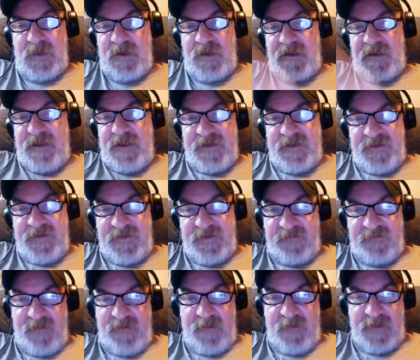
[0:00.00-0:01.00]
this is
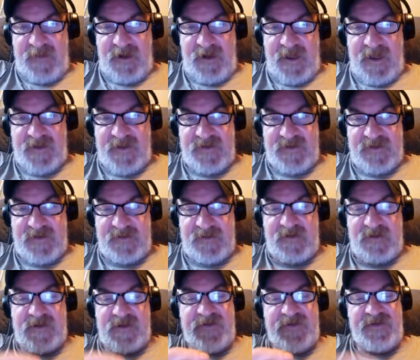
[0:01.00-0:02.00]
from the legend.
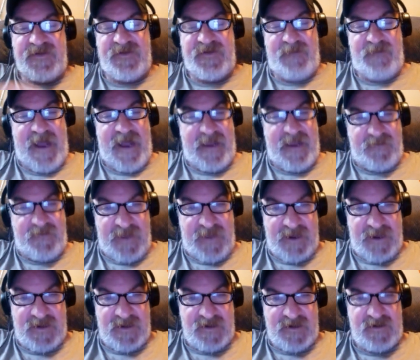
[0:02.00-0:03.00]
This is my
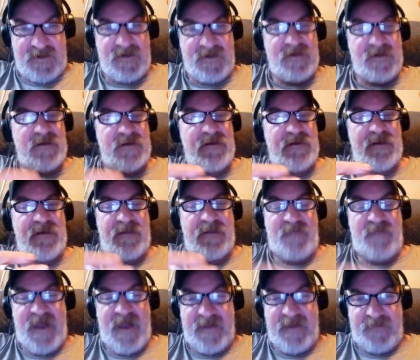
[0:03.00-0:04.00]
opinion and
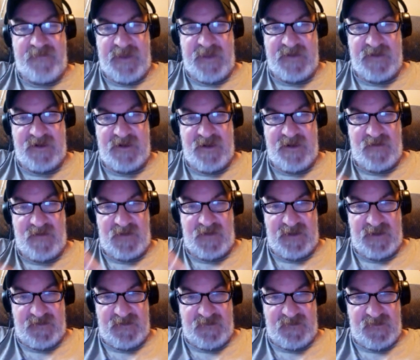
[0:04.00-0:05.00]
my opinion
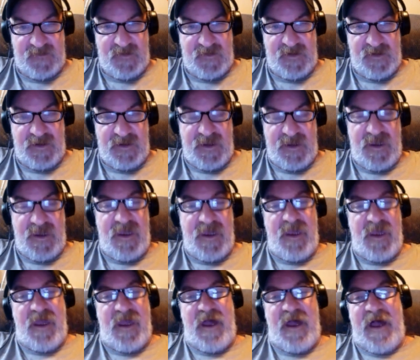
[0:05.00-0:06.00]
only.
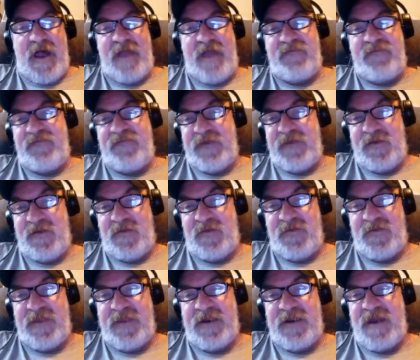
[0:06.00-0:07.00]
I feel
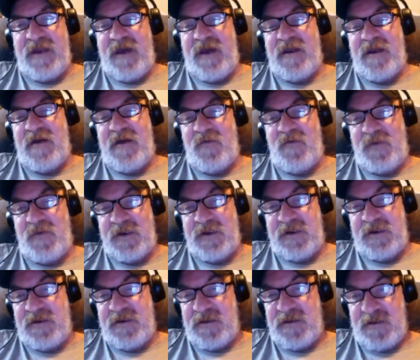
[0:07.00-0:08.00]
that not
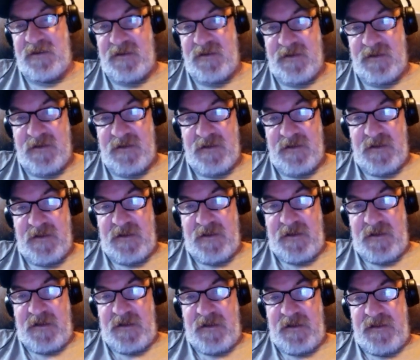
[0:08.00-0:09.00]
only
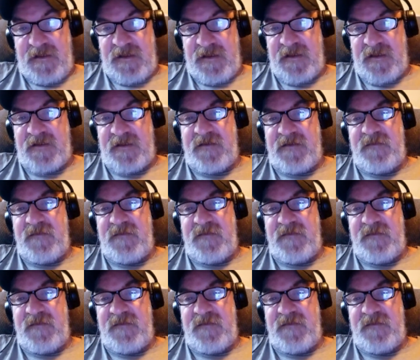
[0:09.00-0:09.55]
did